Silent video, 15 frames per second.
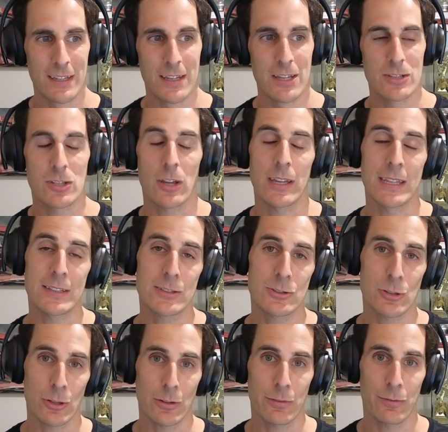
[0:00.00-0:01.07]
So into
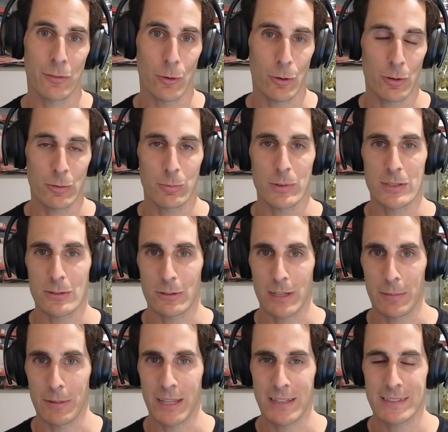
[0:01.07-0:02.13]
turn 4, we saw
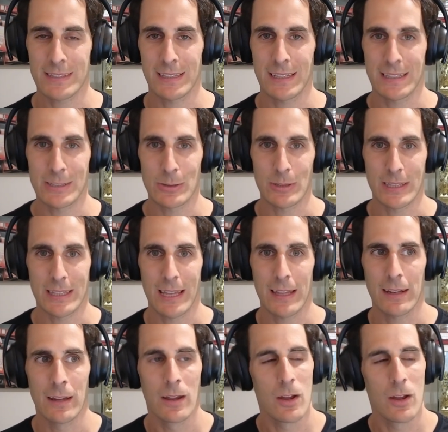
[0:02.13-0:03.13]
Kimi Antonelli doing that.